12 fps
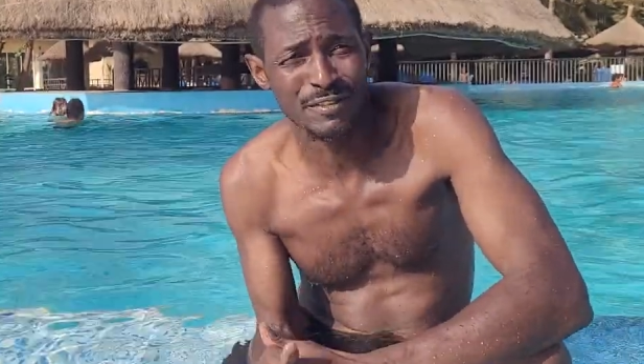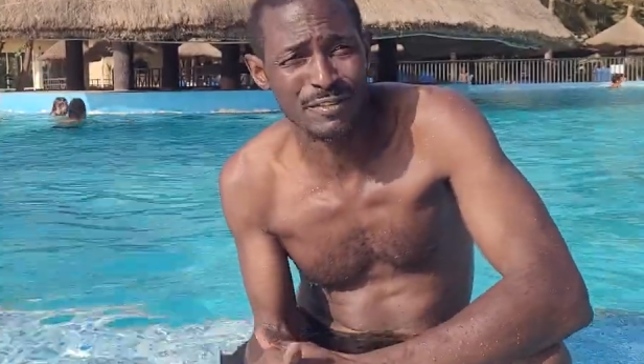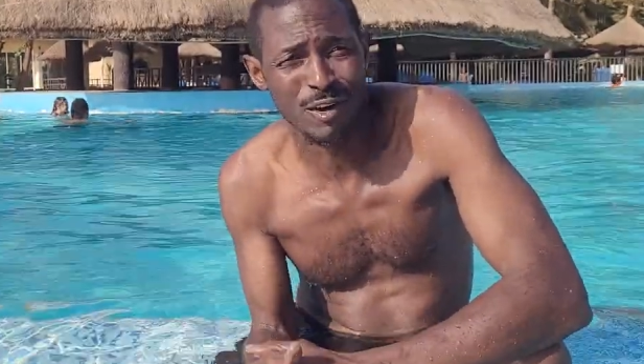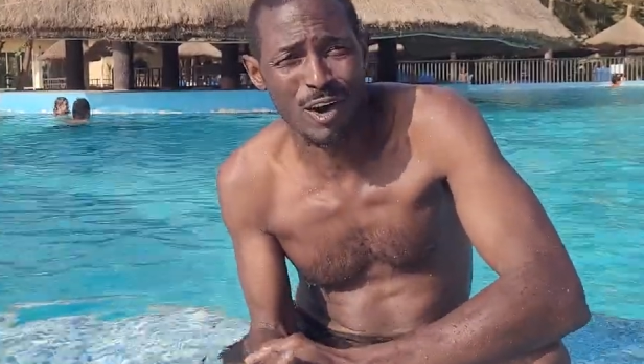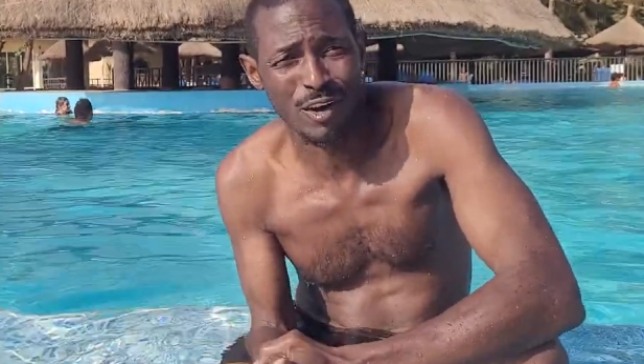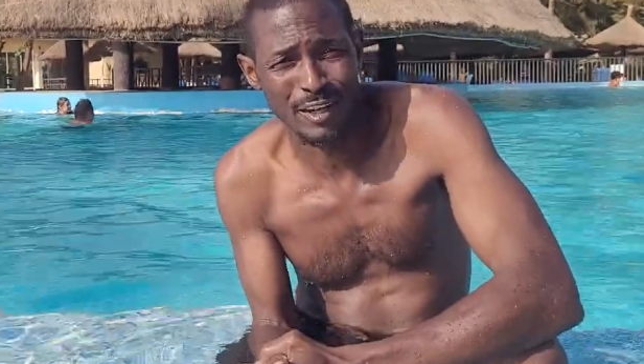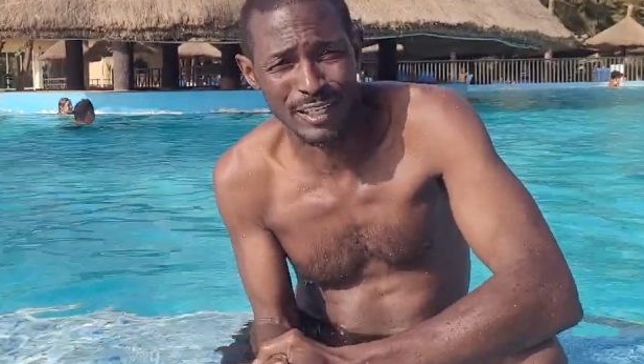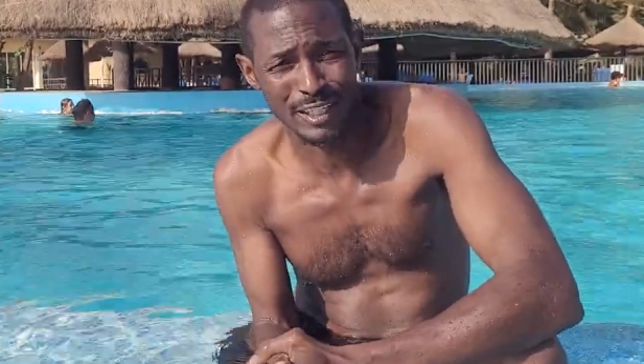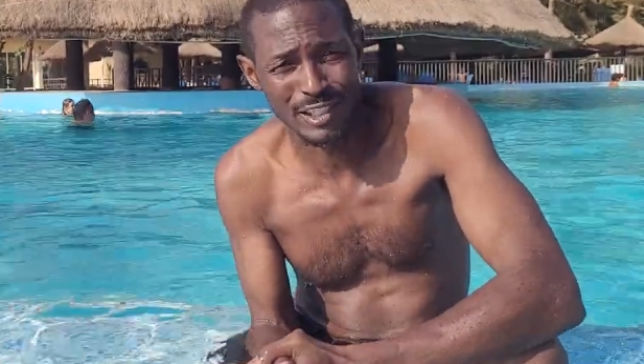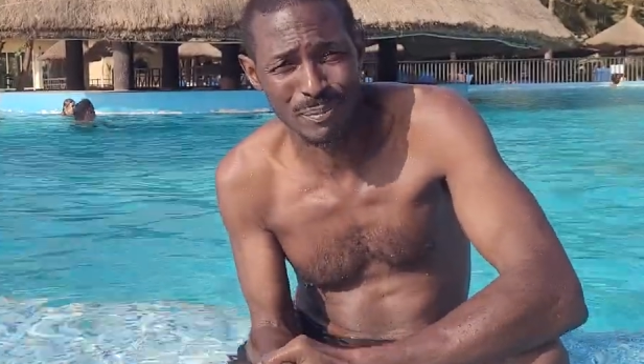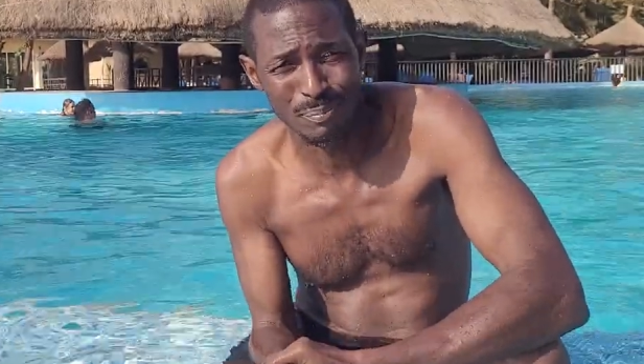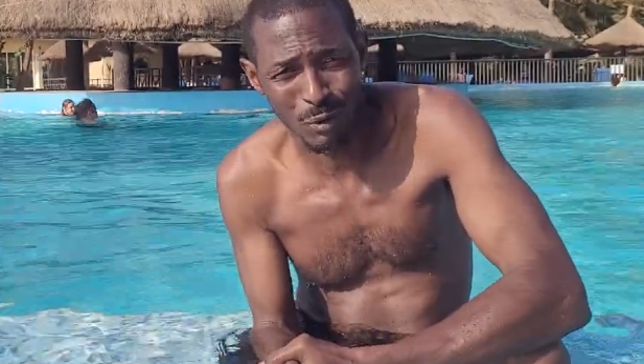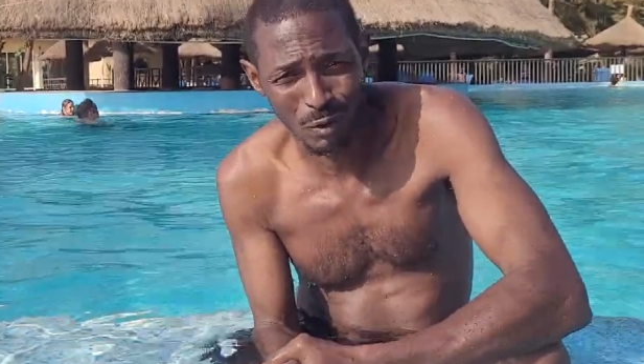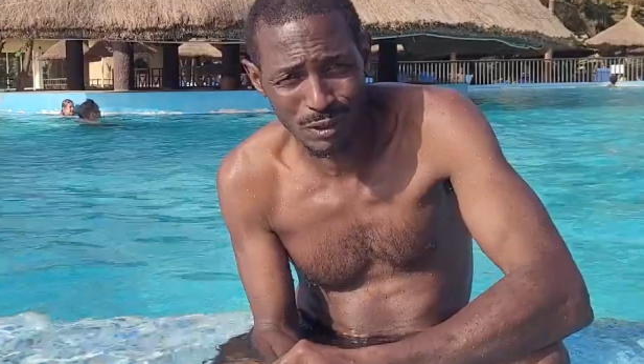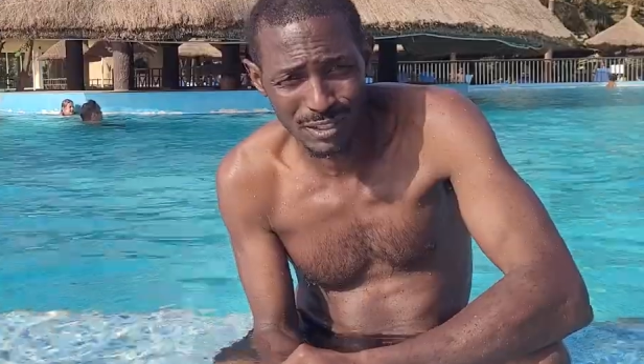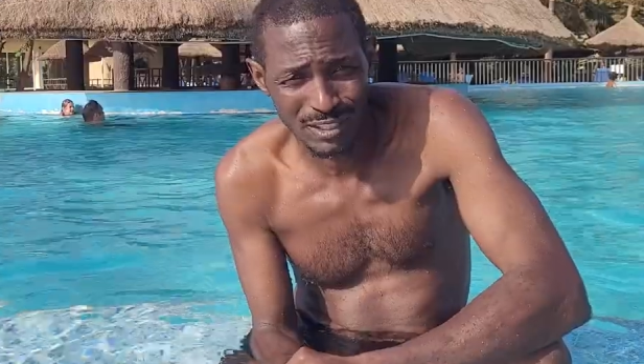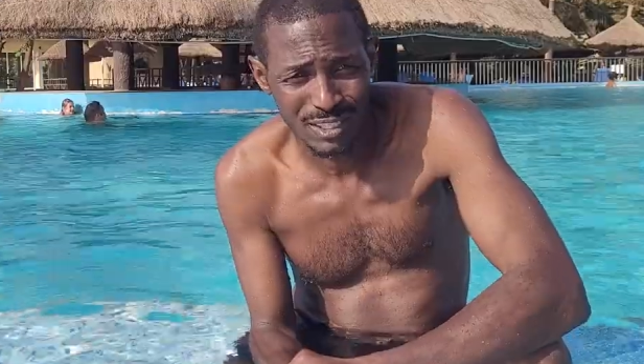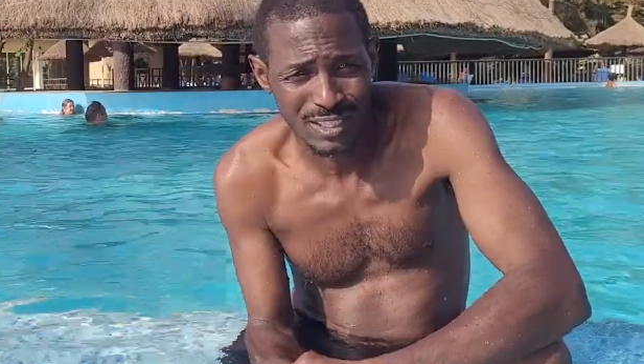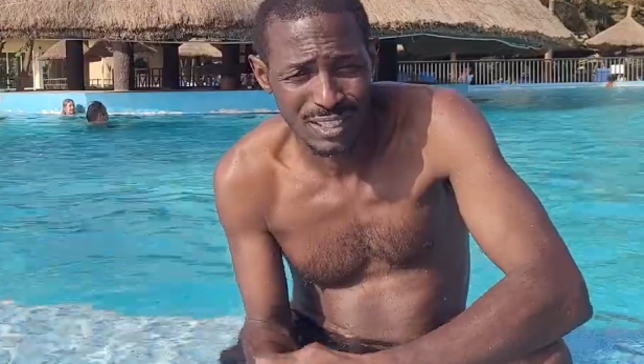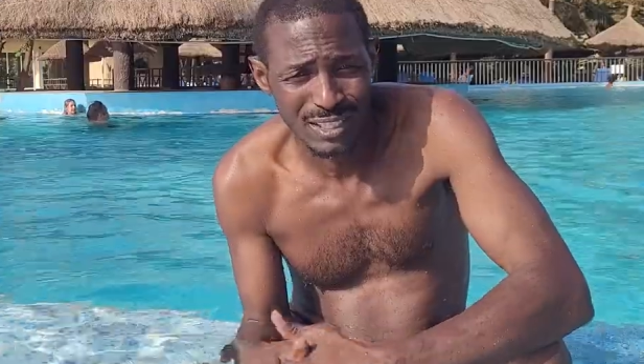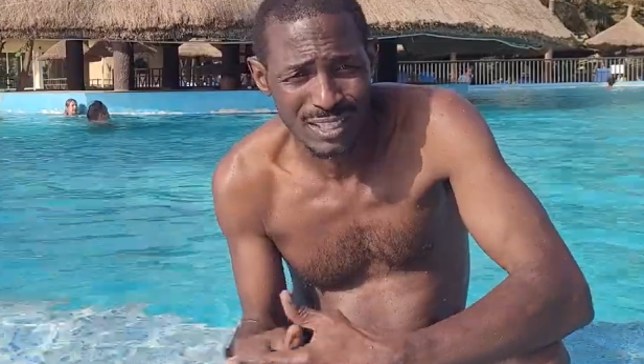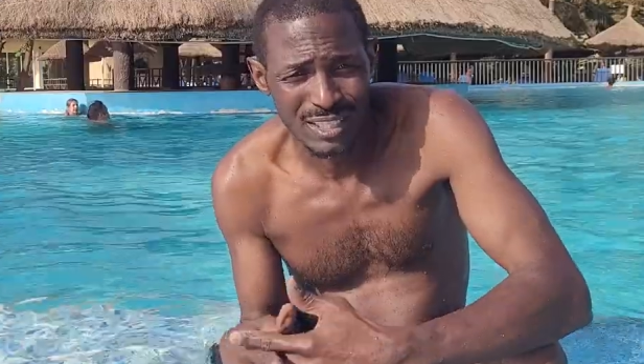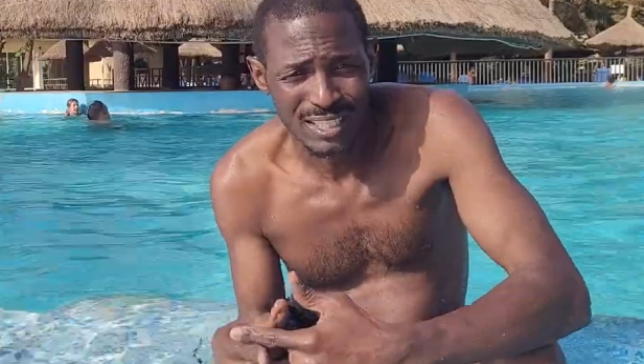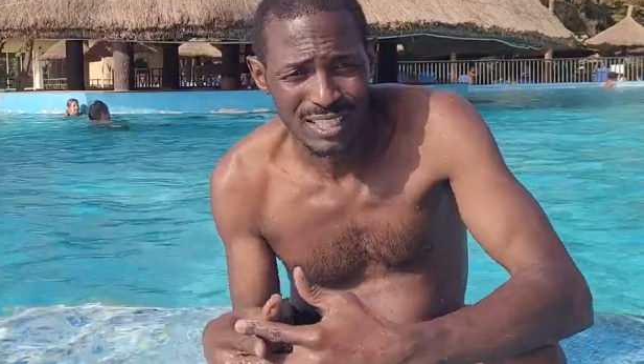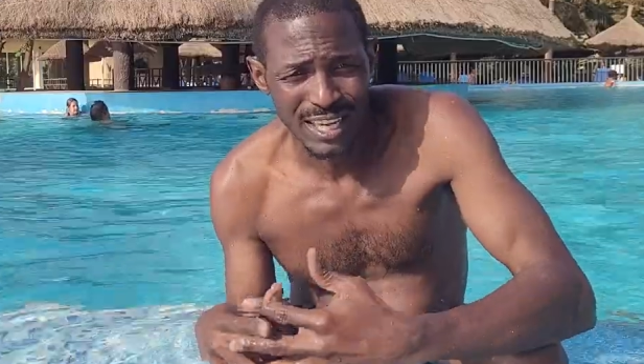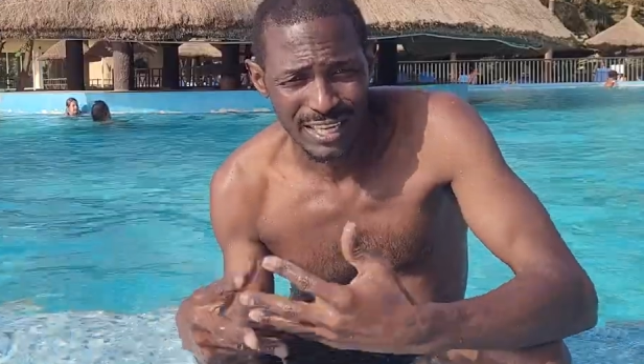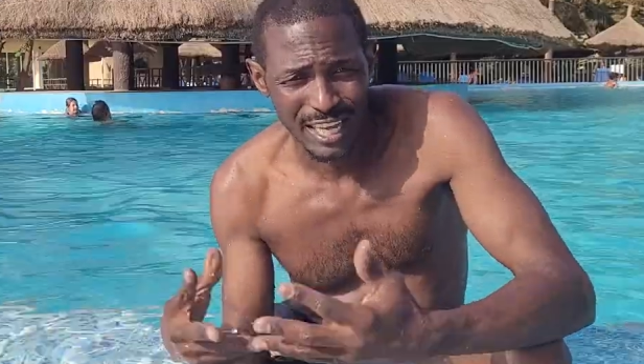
for all of their support and